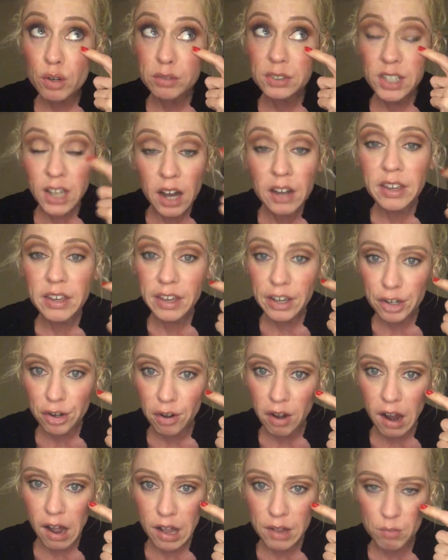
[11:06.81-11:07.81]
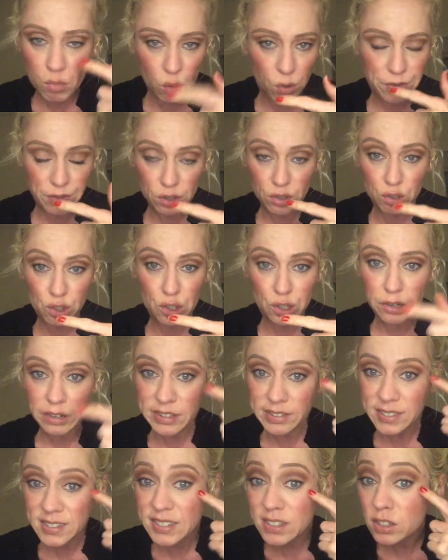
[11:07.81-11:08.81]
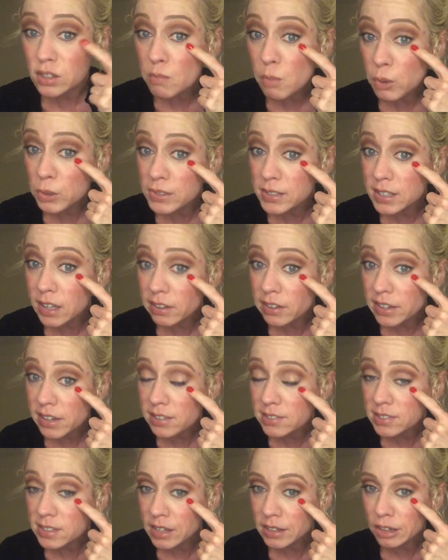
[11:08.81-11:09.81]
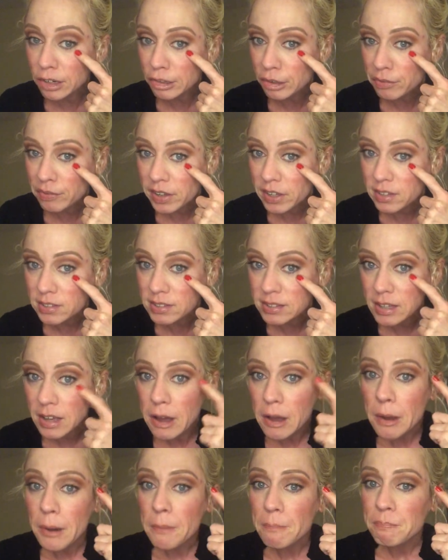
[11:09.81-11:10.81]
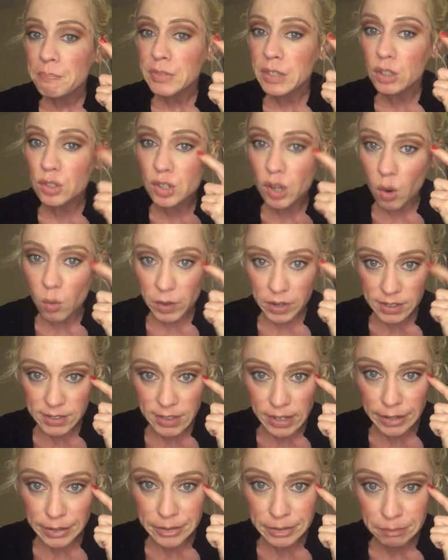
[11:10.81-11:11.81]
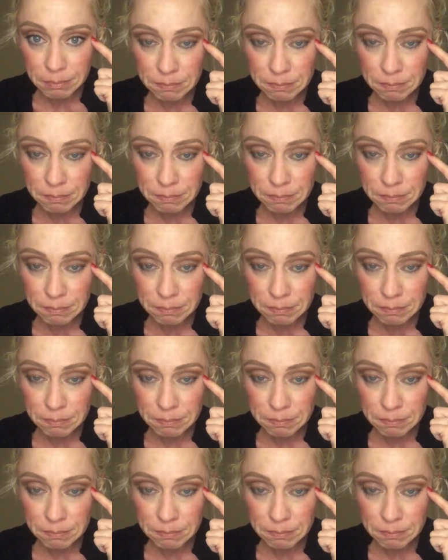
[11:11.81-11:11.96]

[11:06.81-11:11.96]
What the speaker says: tugging at your eye more than you should, because this is the most delicate skin on your face. You don't want to tug.